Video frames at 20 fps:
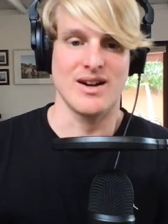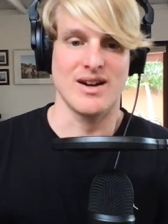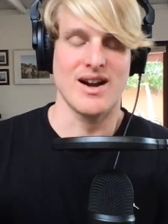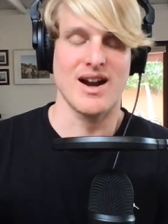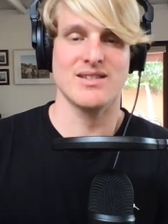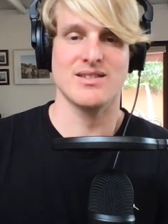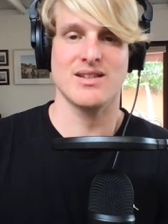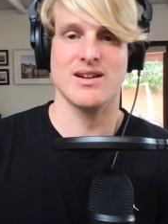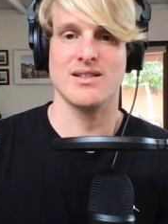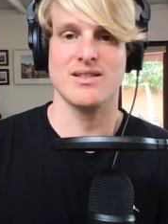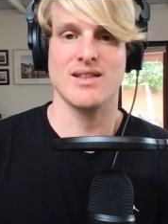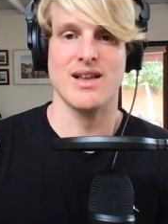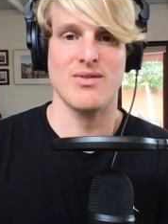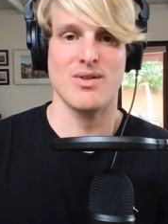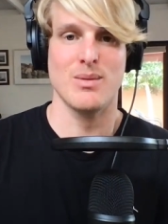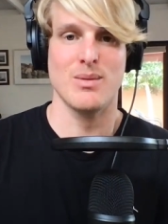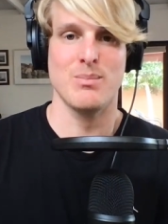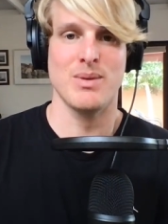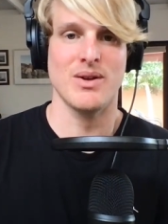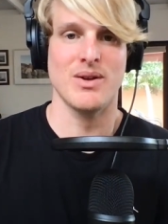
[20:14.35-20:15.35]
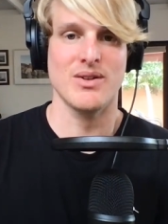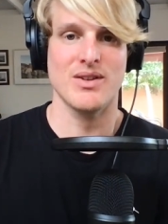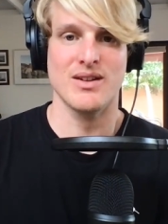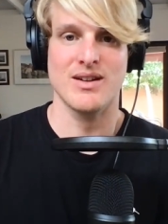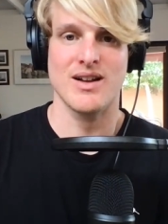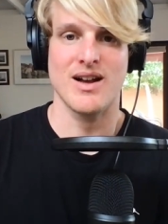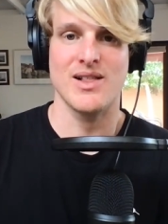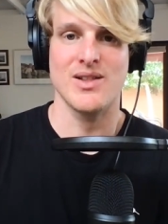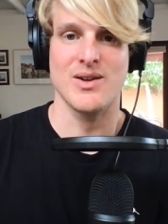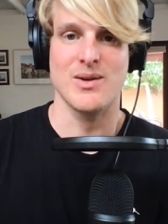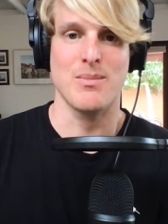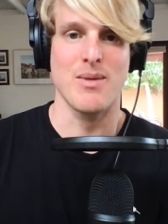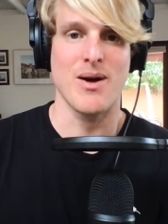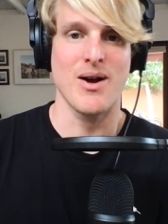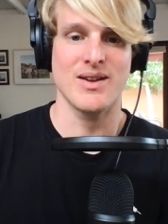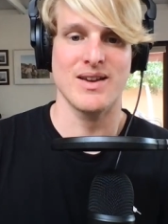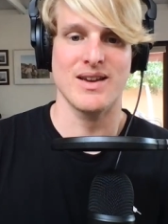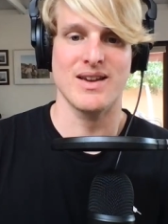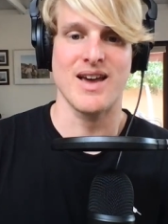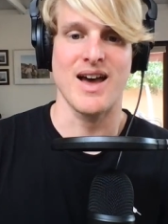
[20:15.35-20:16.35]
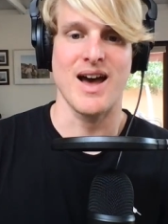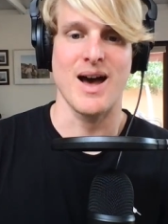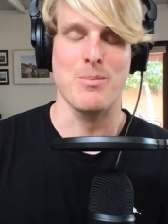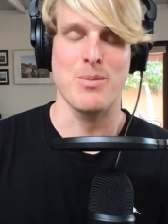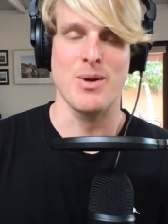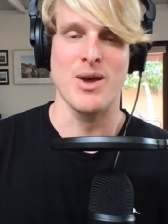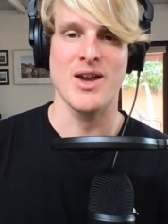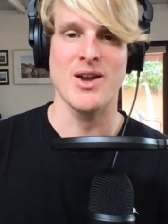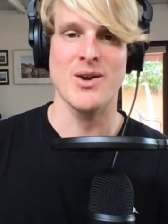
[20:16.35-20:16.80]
It has an $11 billion market cap,